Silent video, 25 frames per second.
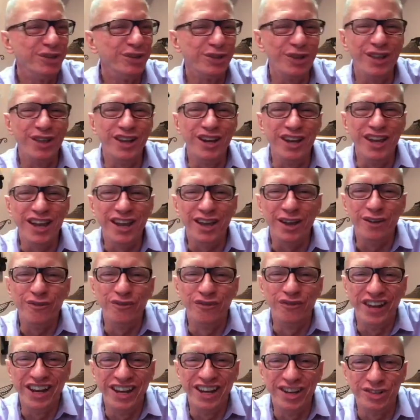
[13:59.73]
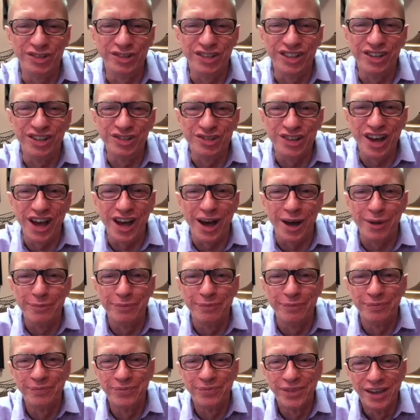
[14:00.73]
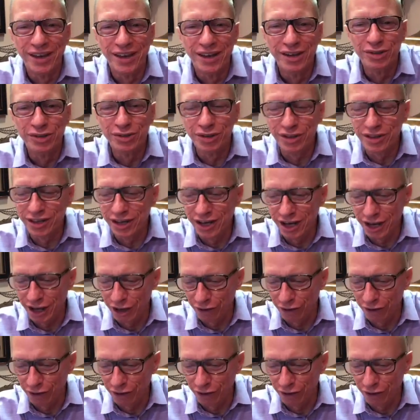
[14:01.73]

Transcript: so that he could finish the job, so that he